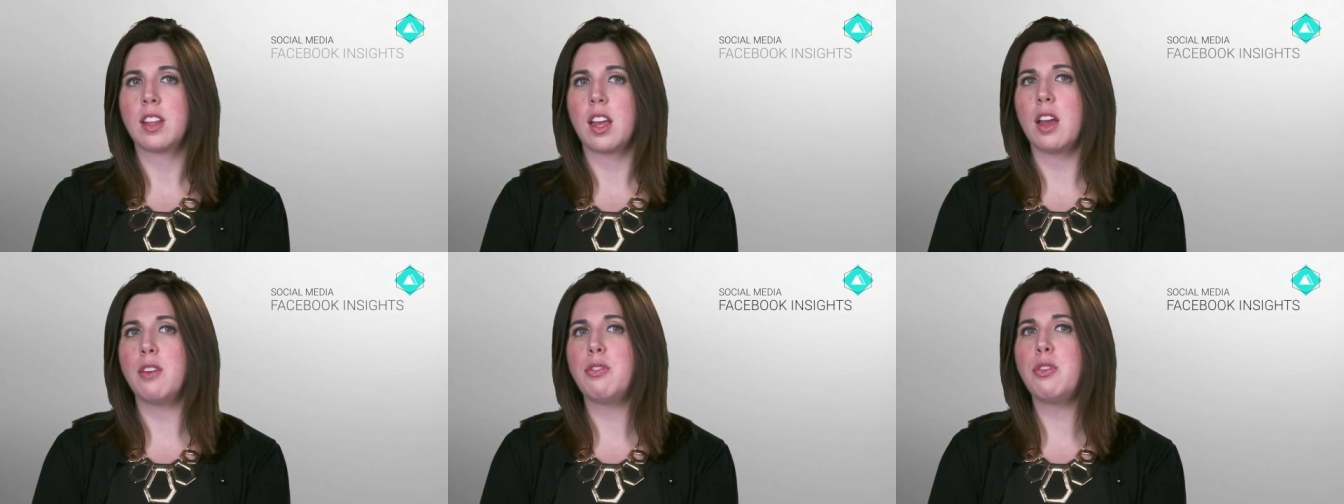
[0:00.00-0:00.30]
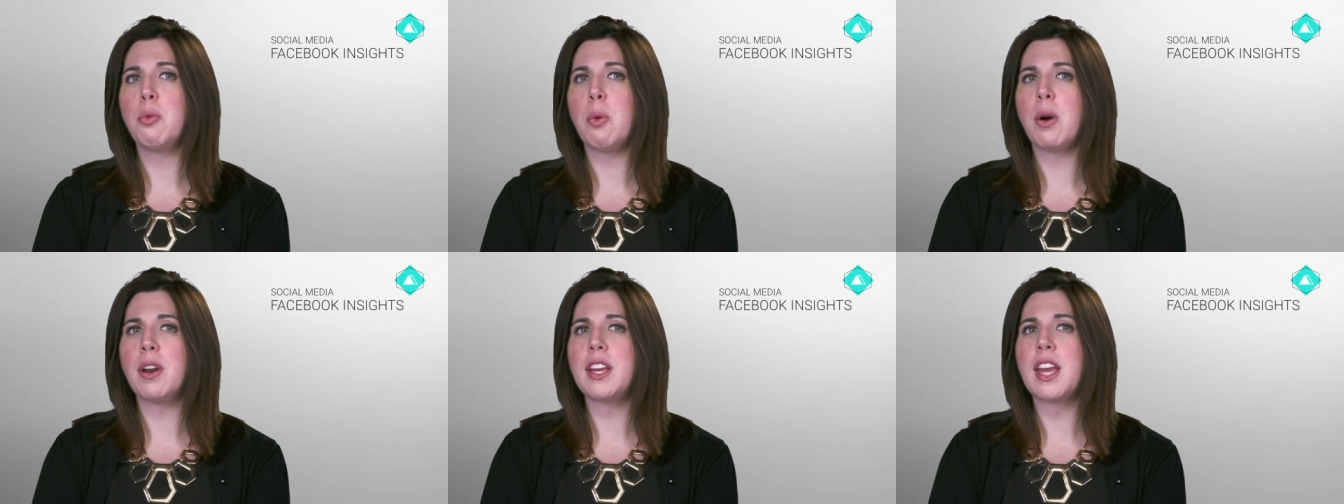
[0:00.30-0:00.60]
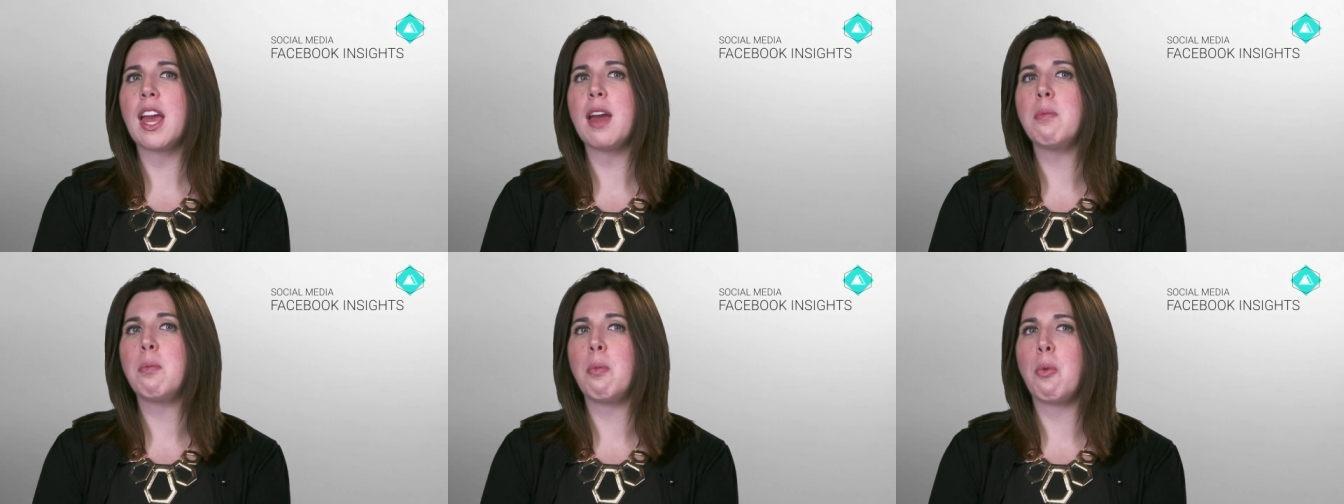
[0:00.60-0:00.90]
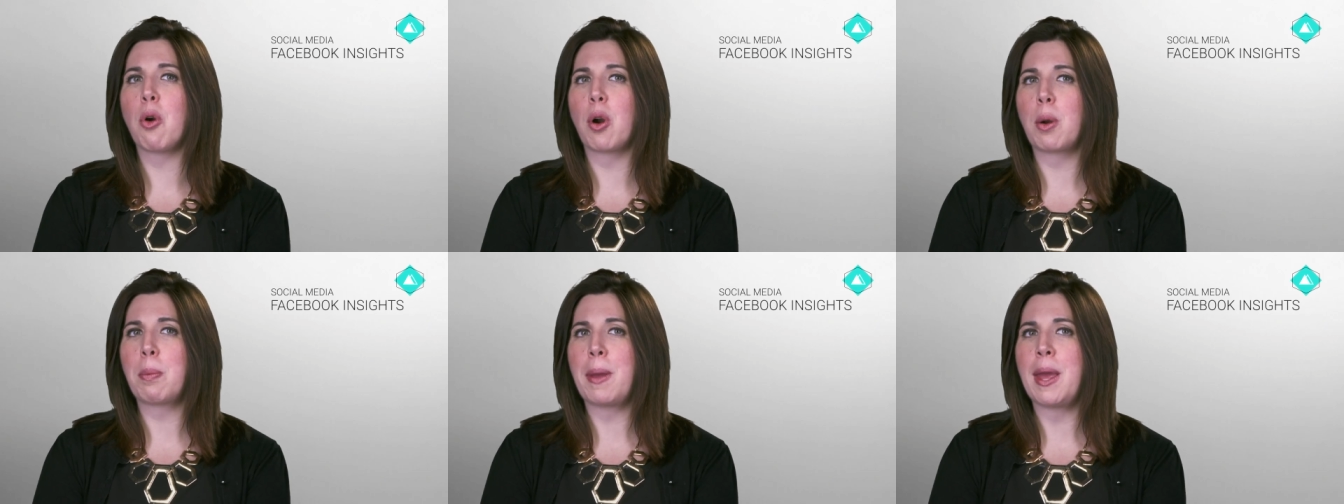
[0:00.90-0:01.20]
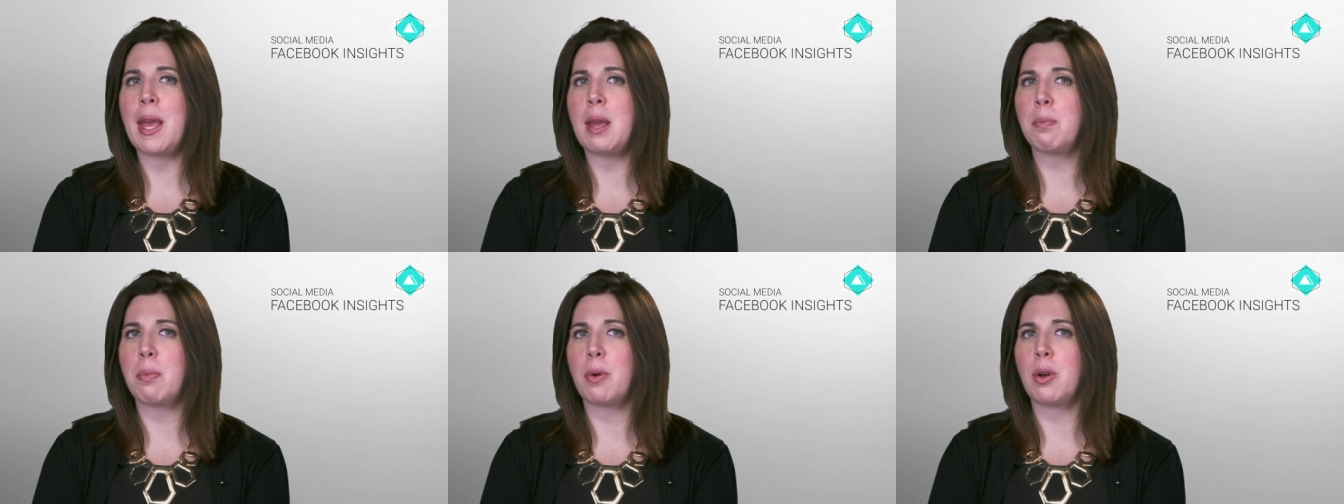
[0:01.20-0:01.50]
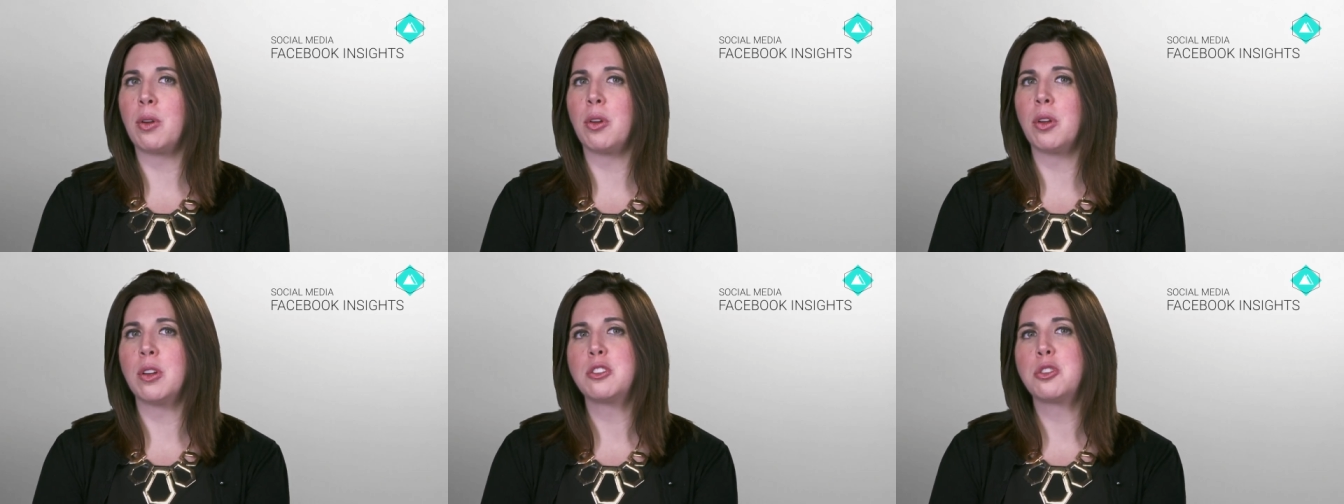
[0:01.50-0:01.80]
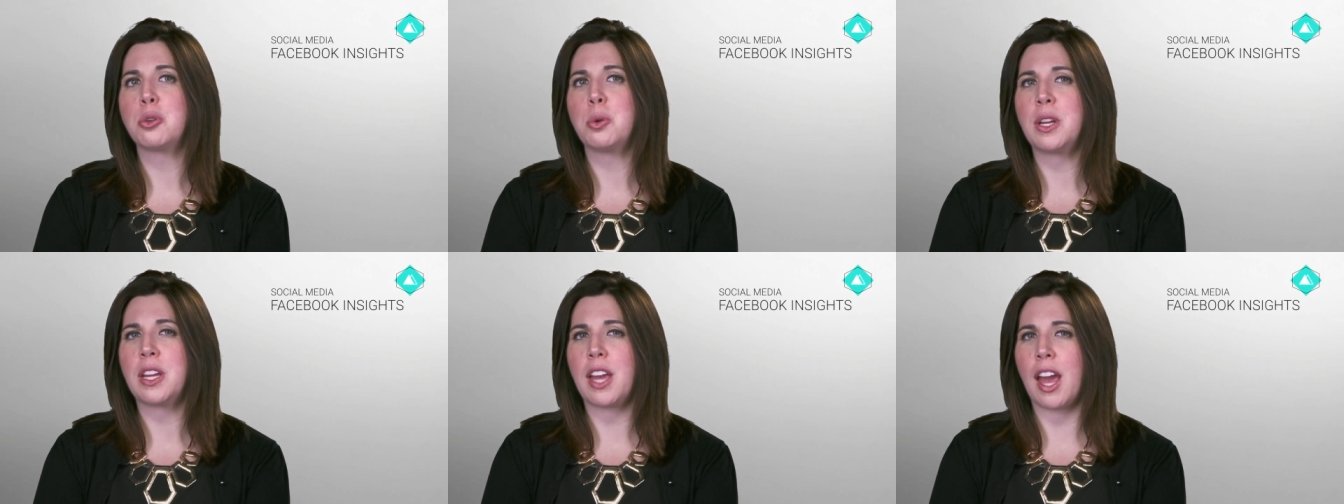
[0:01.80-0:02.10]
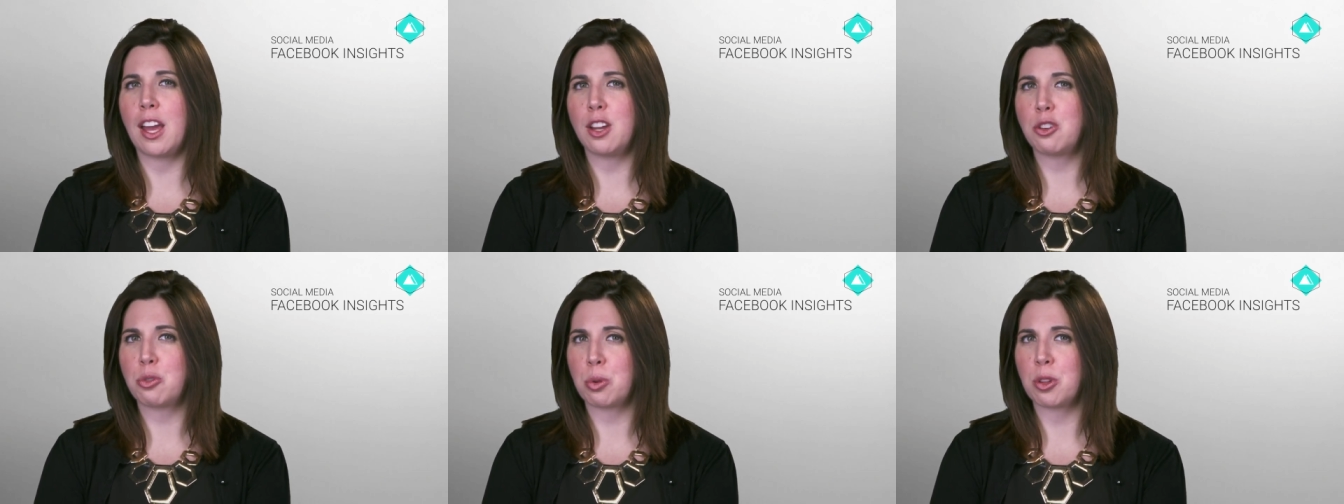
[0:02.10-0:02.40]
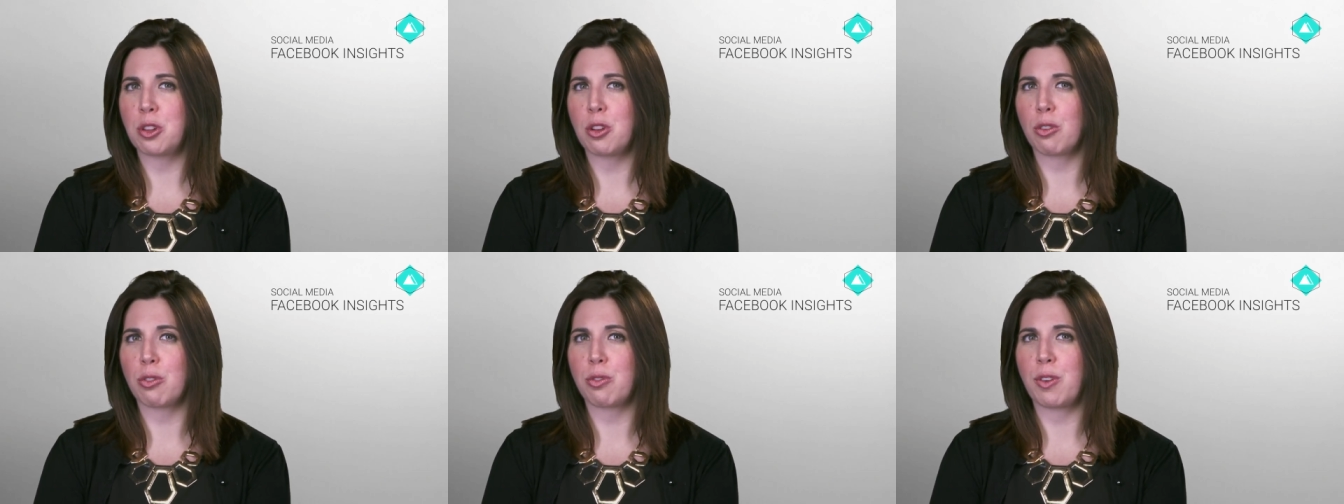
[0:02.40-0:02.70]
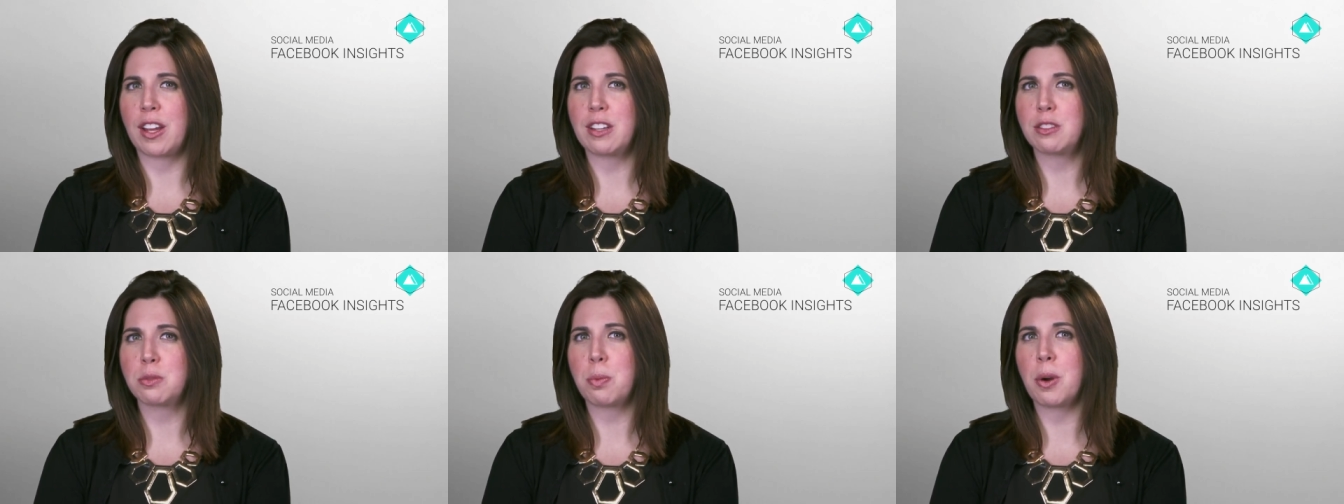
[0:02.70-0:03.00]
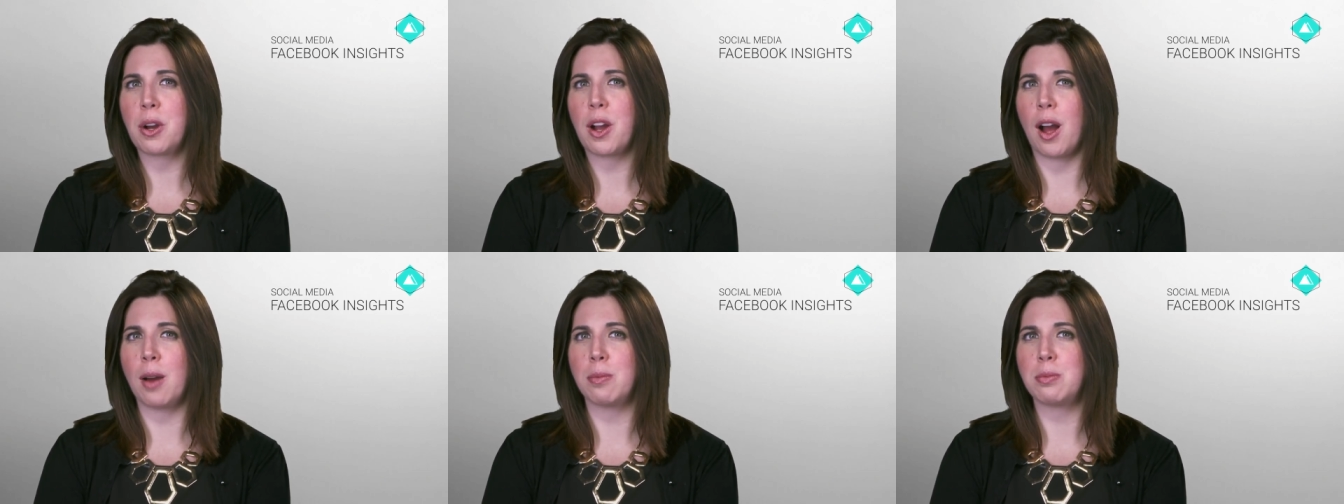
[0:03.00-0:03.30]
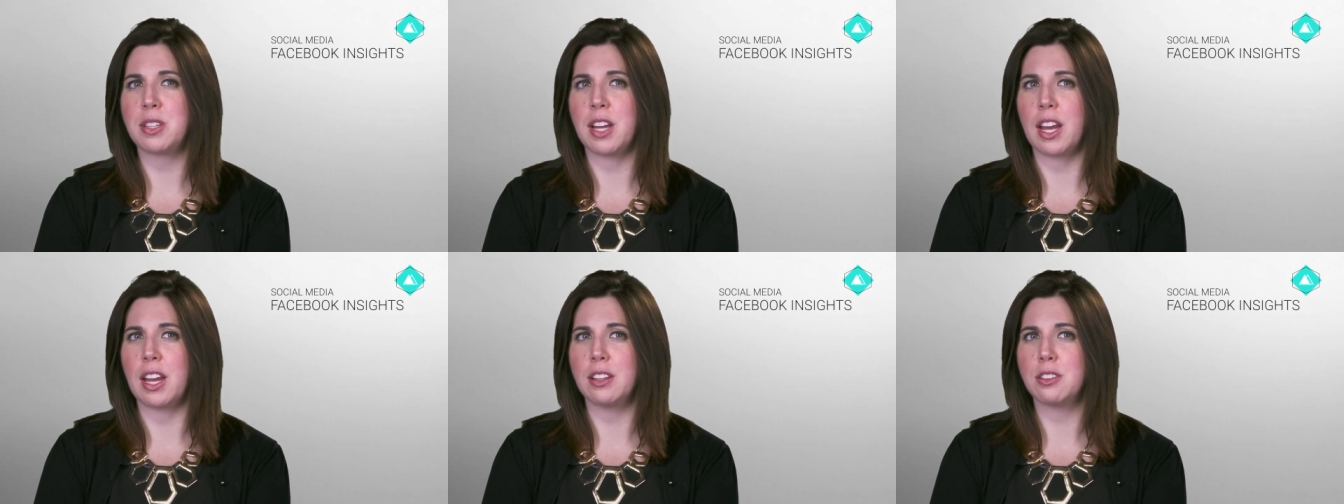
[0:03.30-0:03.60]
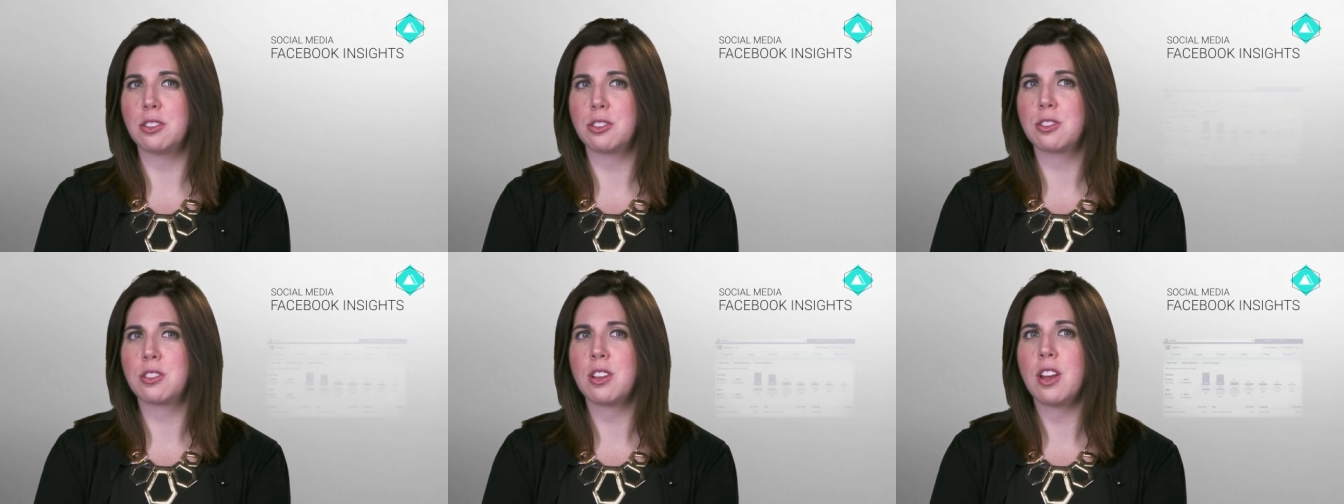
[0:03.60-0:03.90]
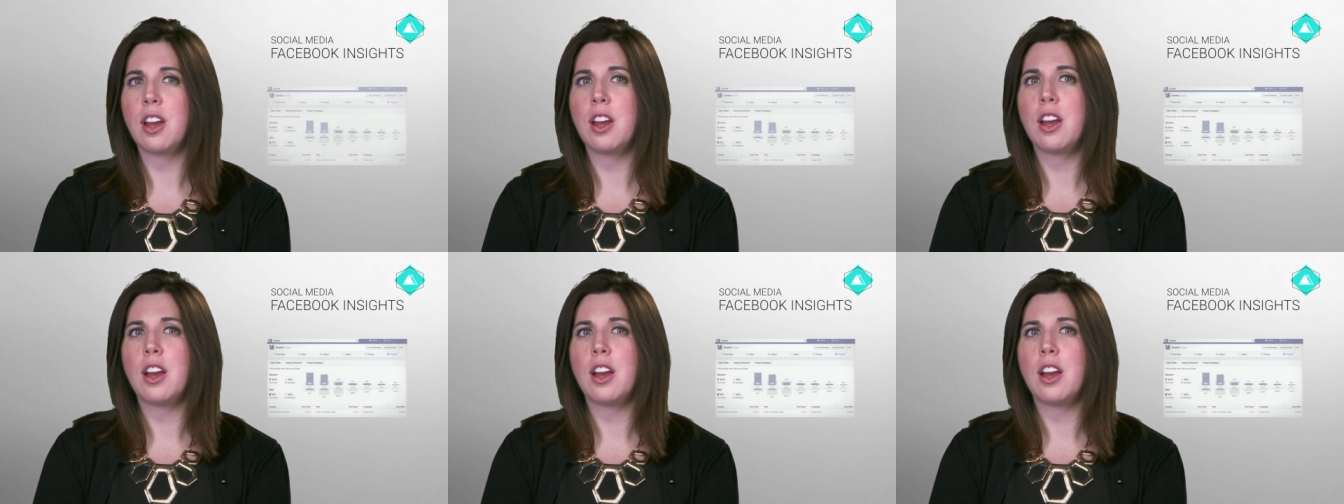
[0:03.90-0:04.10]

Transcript: If you want to get more people to engage with your Facebook updates,